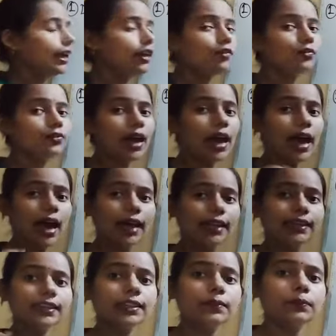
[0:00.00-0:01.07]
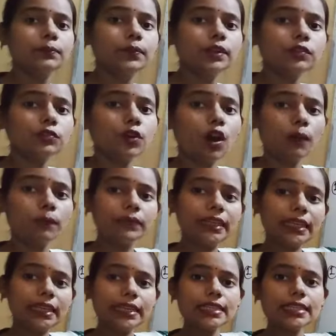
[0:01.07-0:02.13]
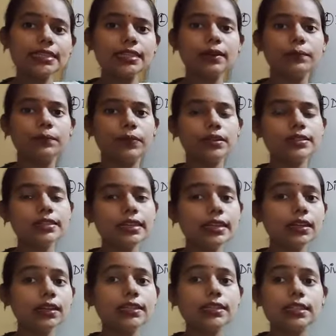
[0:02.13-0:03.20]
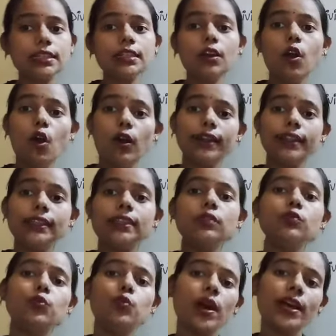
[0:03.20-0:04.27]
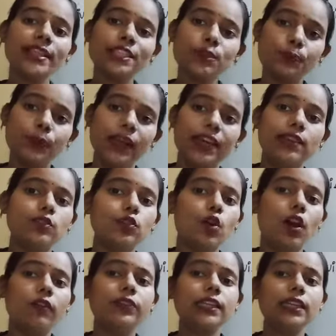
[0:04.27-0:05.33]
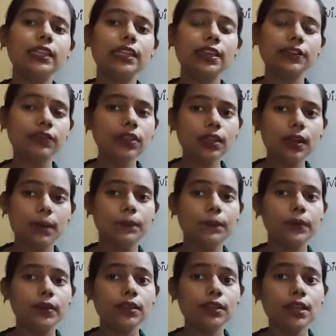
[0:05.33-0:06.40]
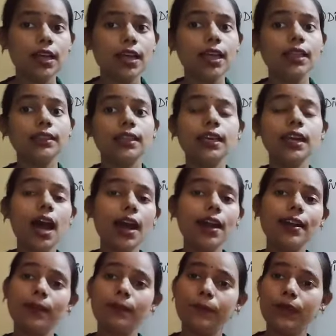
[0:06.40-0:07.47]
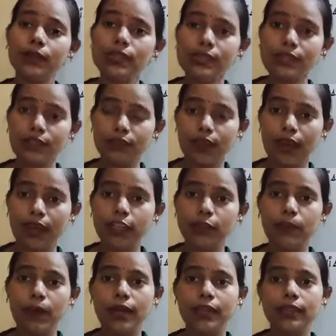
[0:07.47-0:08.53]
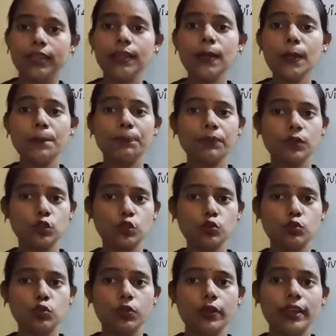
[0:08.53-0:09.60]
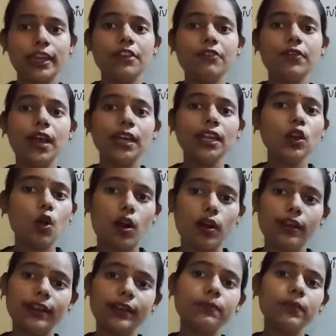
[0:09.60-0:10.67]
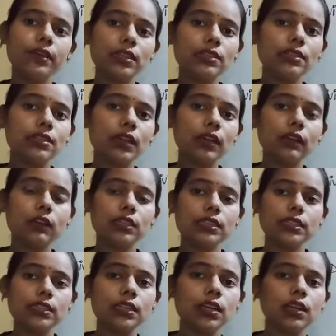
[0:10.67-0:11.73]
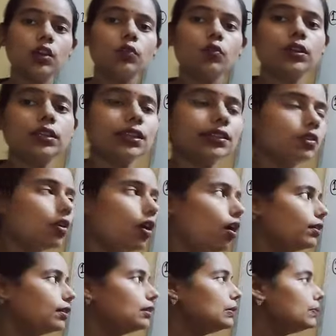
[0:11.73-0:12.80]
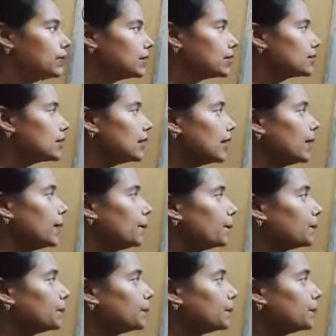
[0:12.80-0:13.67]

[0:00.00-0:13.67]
if any number from these numbers is written on the ones place of the given number, then our number is divided by the 2. If any odd number is there written, what are the odd numbers there?